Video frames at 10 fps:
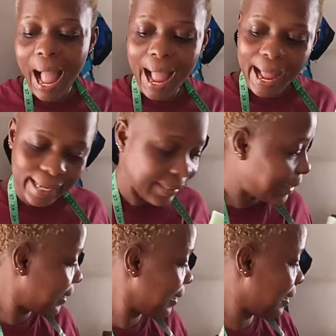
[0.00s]
And
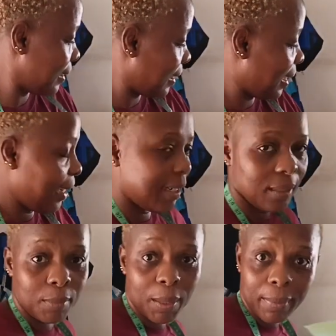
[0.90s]

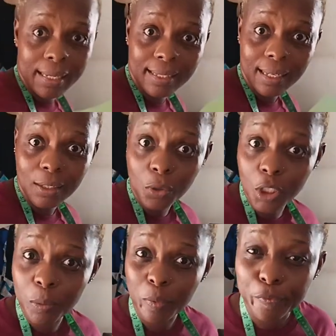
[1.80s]
remember I said it's
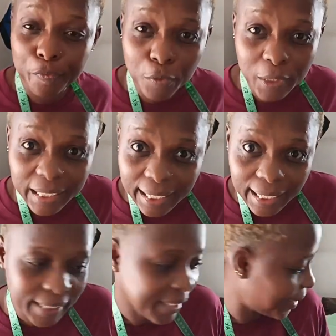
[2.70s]
going to be fully
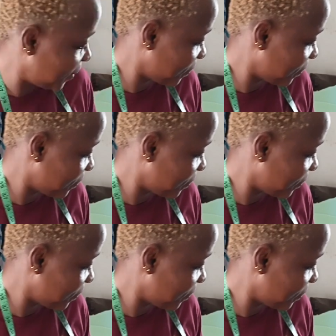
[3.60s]
lined,